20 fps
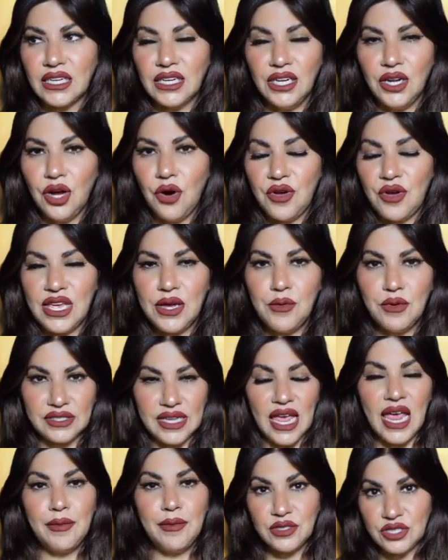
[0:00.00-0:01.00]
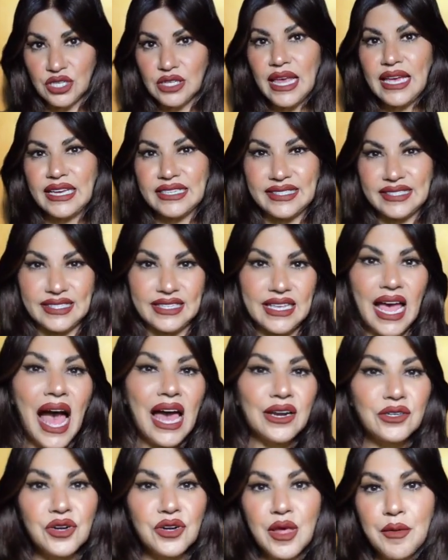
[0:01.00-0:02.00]
you know, he was able to like
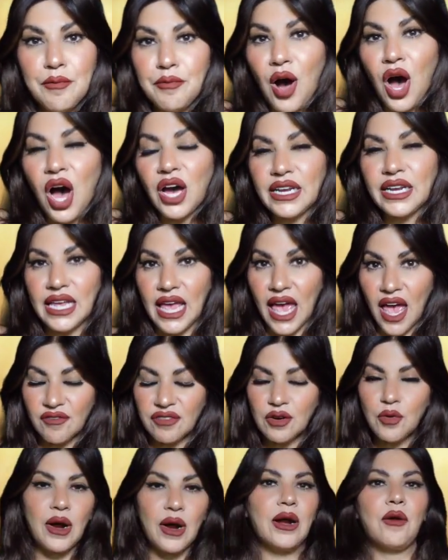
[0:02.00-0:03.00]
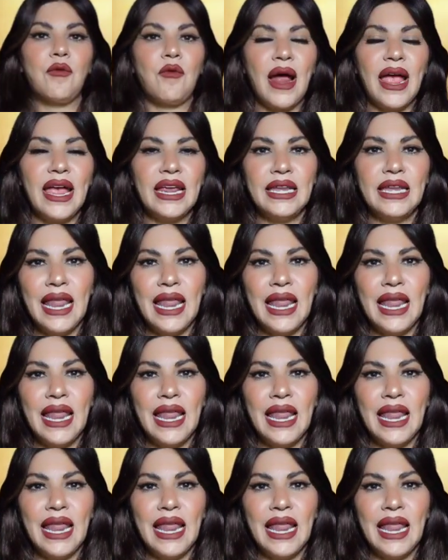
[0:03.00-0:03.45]
scatter the body everywhere, right?